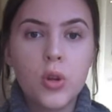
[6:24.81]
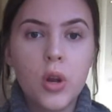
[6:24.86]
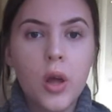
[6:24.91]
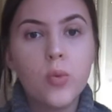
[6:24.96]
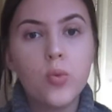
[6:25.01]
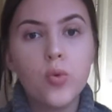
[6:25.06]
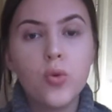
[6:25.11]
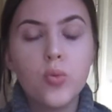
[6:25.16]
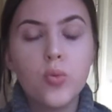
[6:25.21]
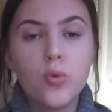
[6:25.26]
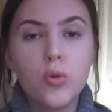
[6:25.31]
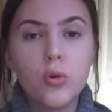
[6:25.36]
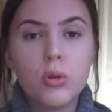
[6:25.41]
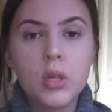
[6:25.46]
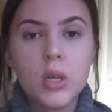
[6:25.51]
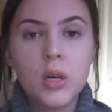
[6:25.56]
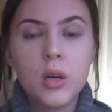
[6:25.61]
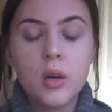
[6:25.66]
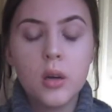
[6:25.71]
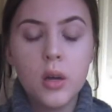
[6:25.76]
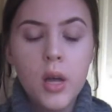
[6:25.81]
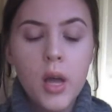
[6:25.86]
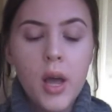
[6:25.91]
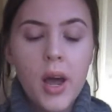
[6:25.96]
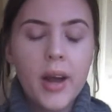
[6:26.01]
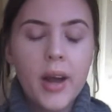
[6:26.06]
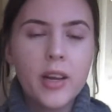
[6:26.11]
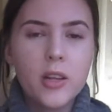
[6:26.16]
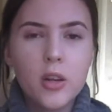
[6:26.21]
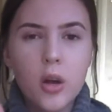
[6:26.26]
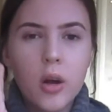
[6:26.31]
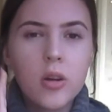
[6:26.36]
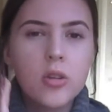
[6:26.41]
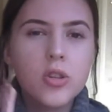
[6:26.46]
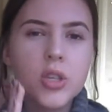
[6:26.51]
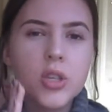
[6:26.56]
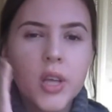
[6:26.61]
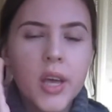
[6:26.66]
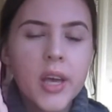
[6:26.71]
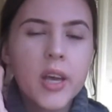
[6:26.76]
like warm water, and you kind of
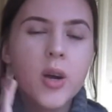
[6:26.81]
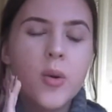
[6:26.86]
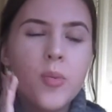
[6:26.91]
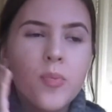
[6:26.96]
just like,